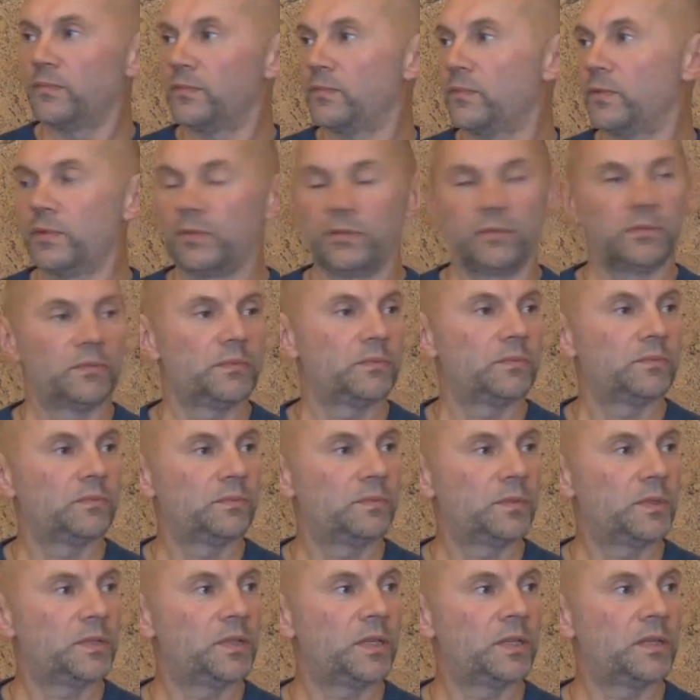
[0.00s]
Here it
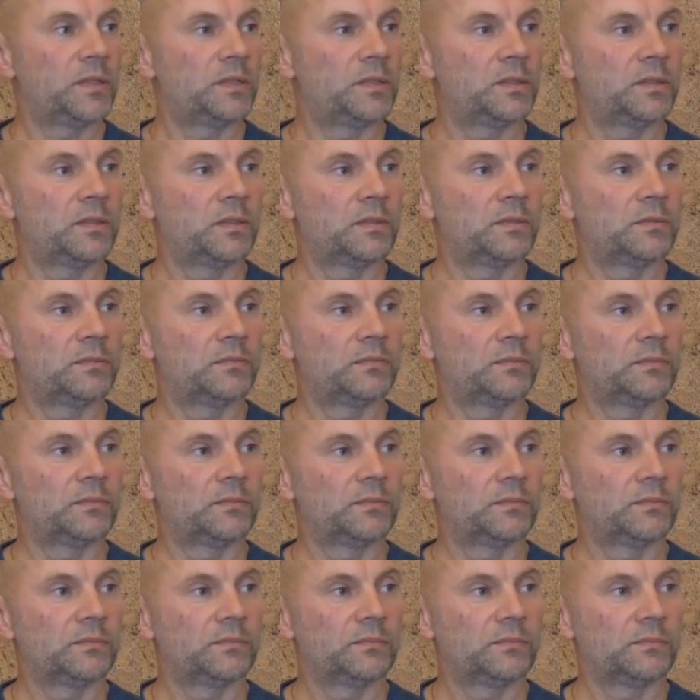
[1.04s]
is.
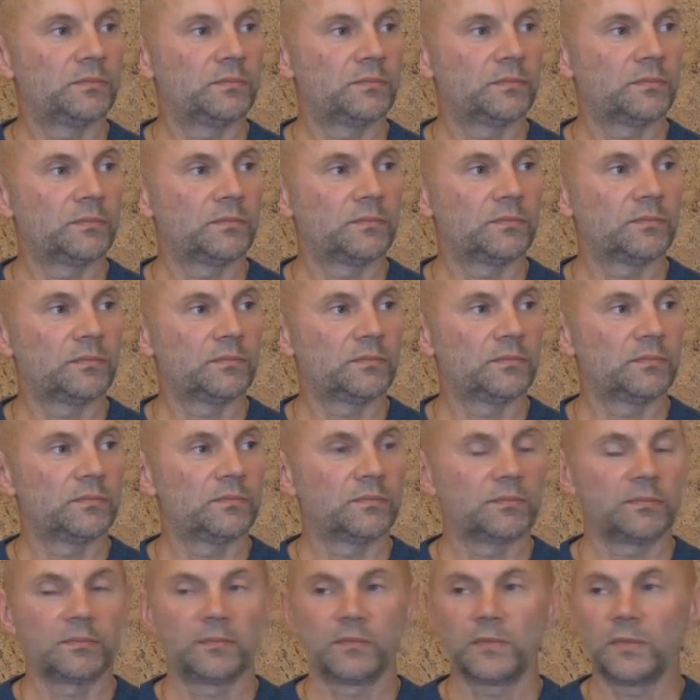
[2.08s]
Look.